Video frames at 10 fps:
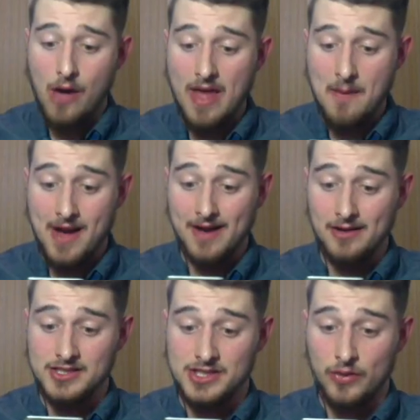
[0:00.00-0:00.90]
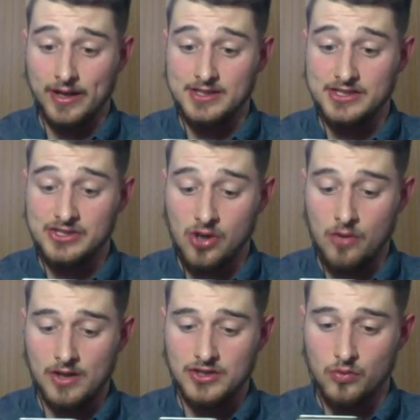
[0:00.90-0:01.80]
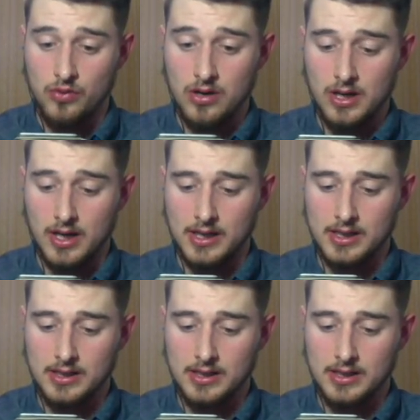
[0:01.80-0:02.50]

that miner is doing so much work.